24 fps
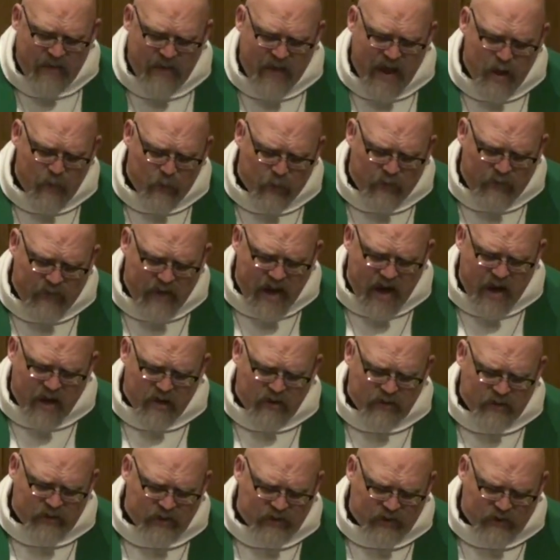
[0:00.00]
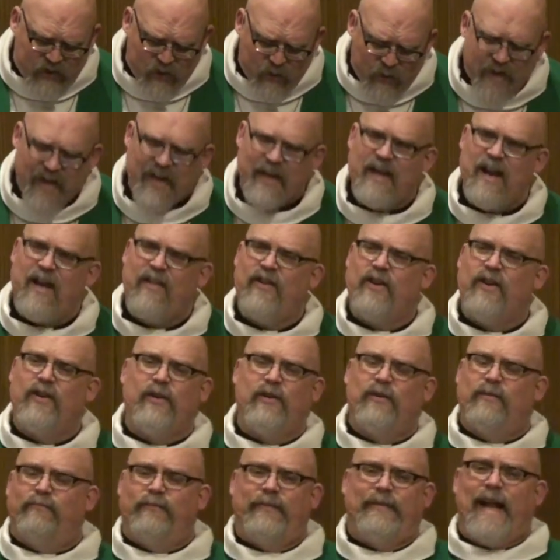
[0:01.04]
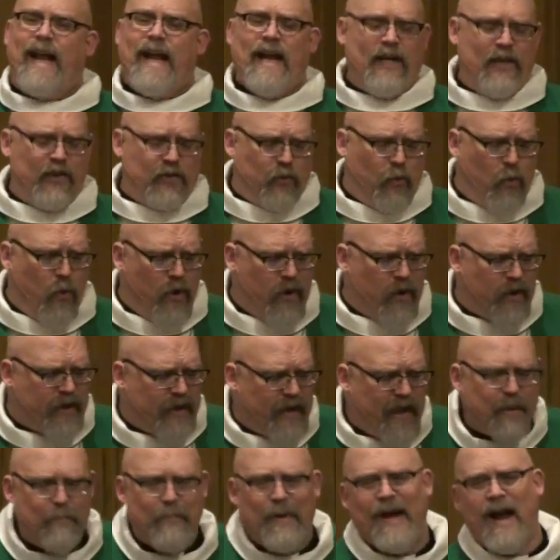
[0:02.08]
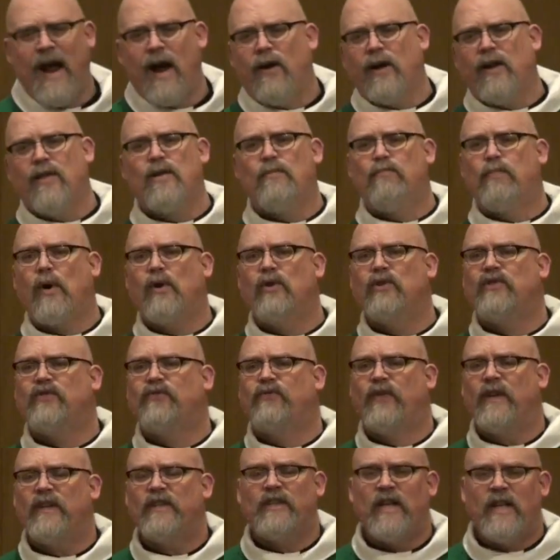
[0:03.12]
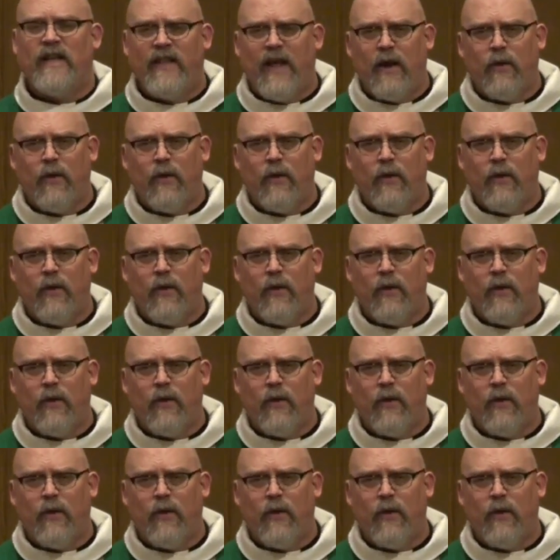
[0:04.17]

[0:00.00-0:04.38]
And they were there just doing another day's work. They'd been out on the boats fishing.